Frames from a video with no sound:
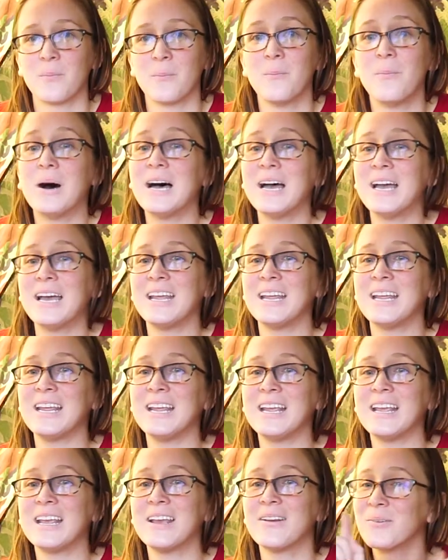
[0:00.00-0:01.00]
but
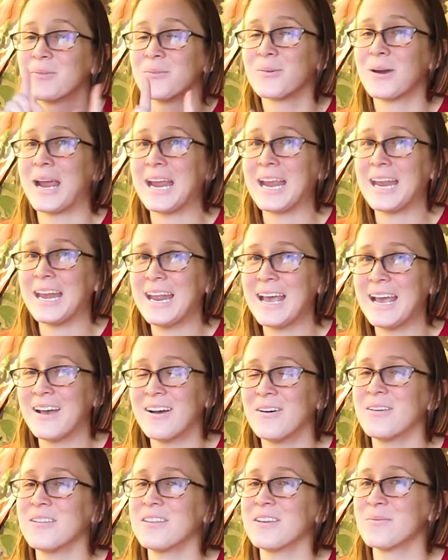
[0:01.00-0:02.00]
right
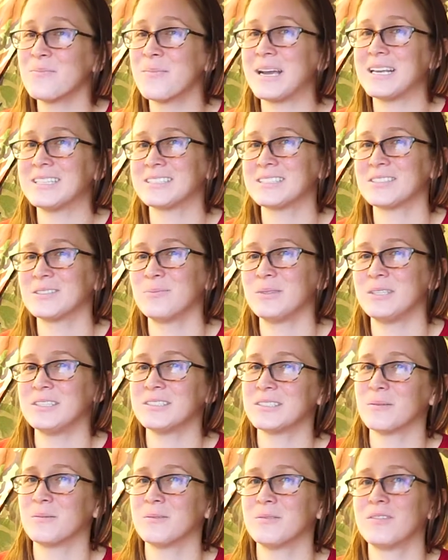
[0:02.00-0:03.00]
now there might still be
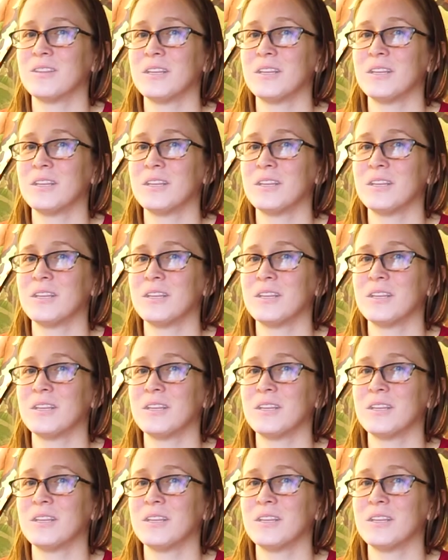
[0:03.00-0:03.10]
some of